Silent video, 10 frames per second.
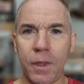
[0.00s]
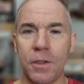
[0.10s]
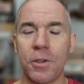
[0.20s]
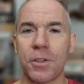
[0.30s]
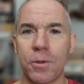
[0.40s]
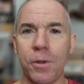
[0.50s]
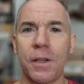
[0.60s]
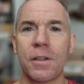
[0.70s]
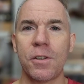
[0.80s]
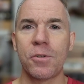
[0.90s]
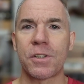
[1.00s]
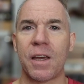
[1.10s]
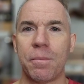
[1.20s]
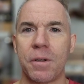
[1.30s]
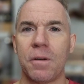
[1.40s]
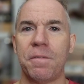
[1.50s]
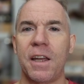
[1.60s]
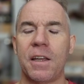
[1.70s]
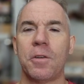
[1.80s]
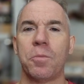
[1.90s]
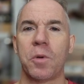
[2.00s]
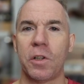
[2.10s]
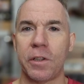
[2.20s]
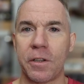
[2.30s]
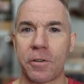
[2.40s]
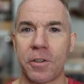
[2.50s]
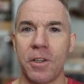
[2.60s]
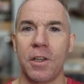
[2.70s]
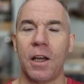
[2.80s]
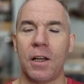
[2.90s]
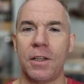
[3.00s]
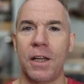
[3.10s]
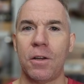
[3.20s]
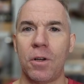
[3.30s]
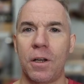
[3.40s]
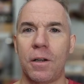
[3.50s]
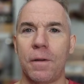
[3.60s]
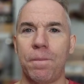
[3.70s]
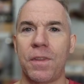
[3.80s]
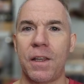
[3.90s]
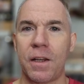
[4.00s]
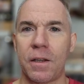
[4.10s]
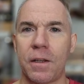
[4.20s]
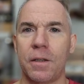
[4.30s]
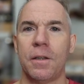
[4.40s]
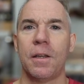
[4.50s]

you can do that and use a HEPA vacuum cleaner. And now they